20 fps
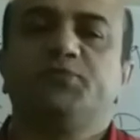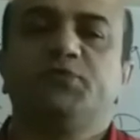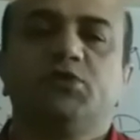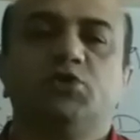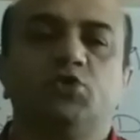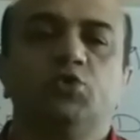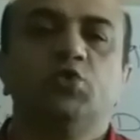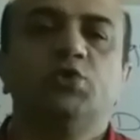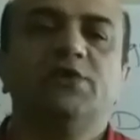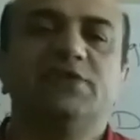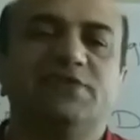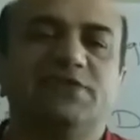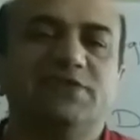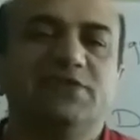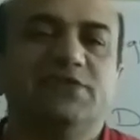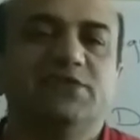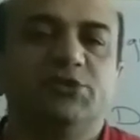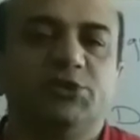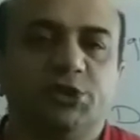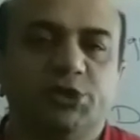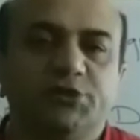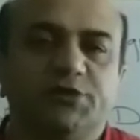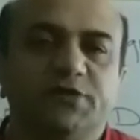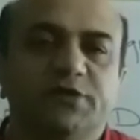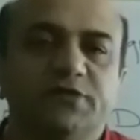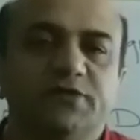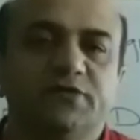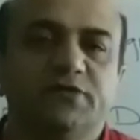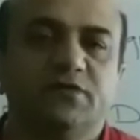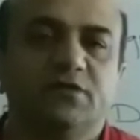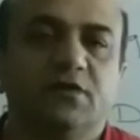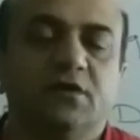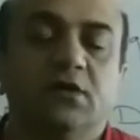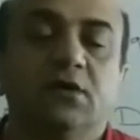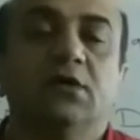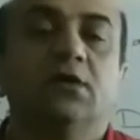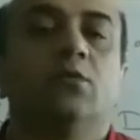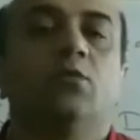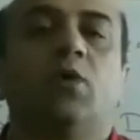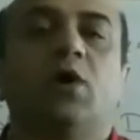two ECG tracings.
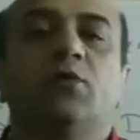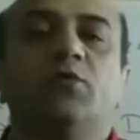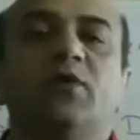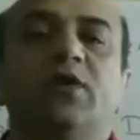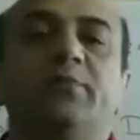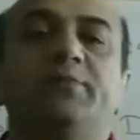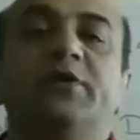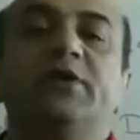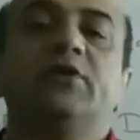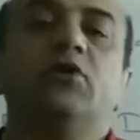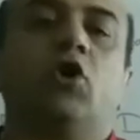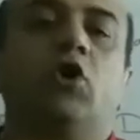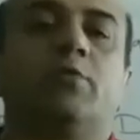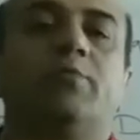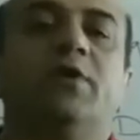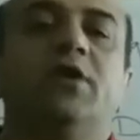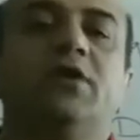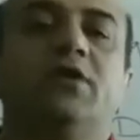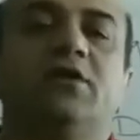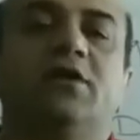One will be normal